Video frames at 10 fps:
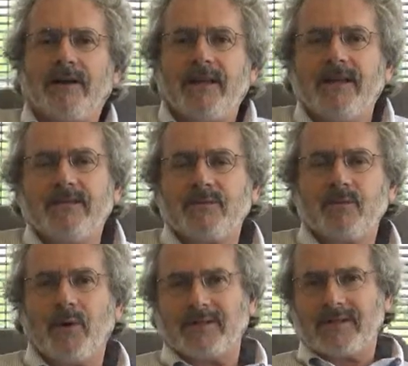is
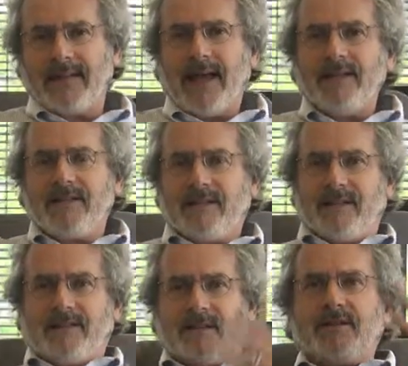what's led to
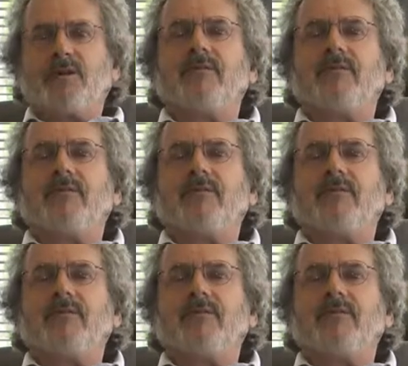the digital